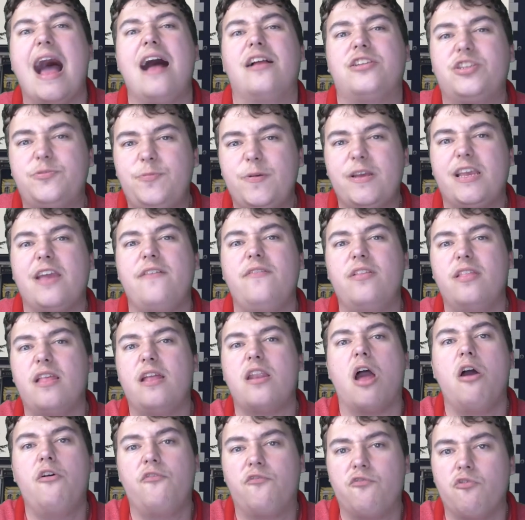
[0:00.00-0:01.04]
I'll just be giving
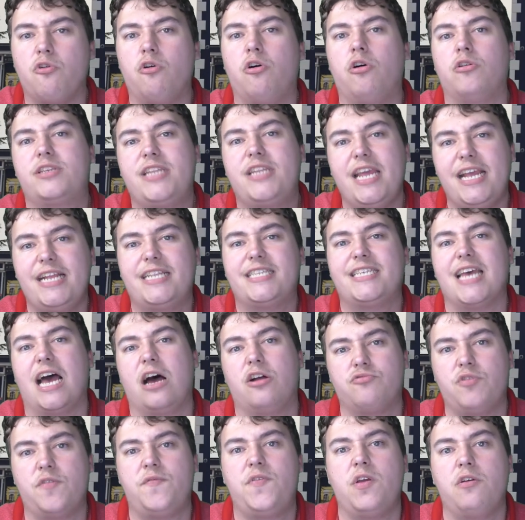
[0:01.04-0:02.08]
an overall
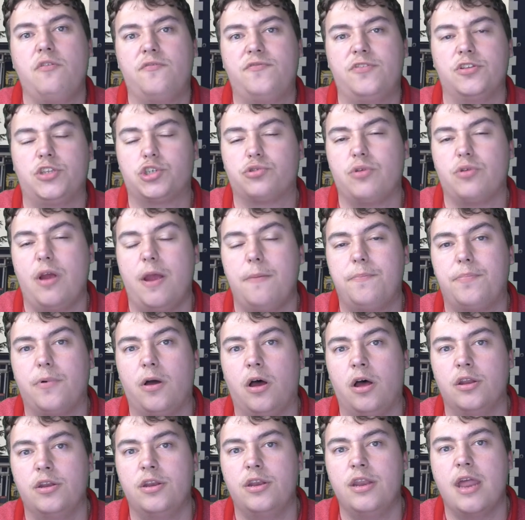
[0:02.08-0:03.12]
detailed review of the trip
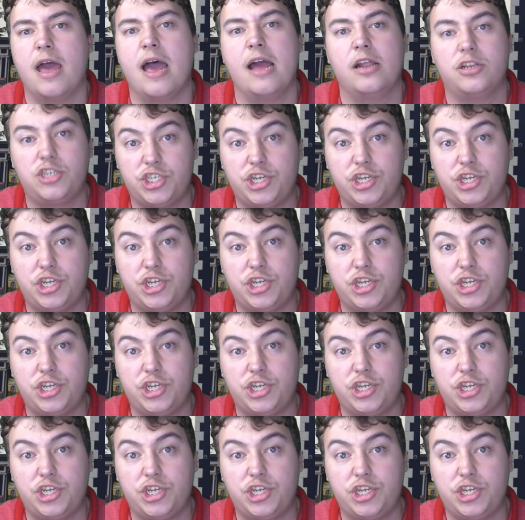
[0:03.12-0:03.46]
on